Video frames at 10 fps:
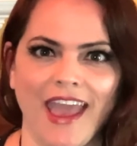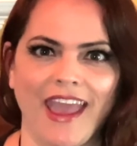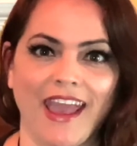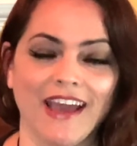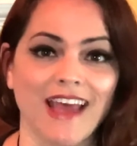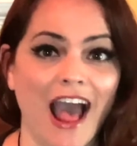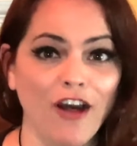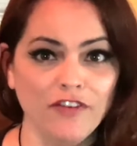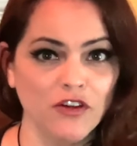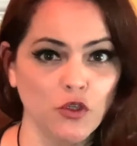and
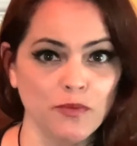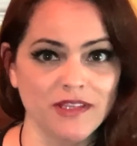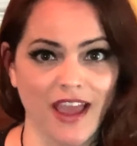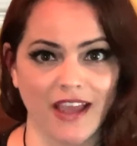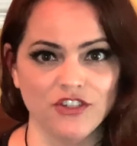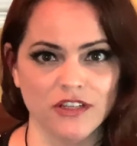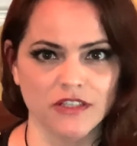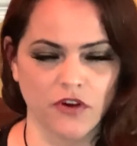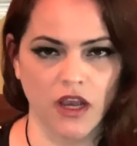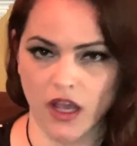Alpha Oops, H is
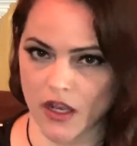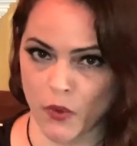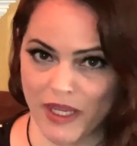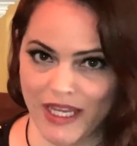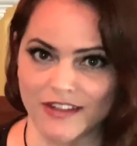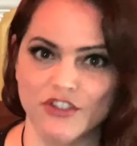for Halloween.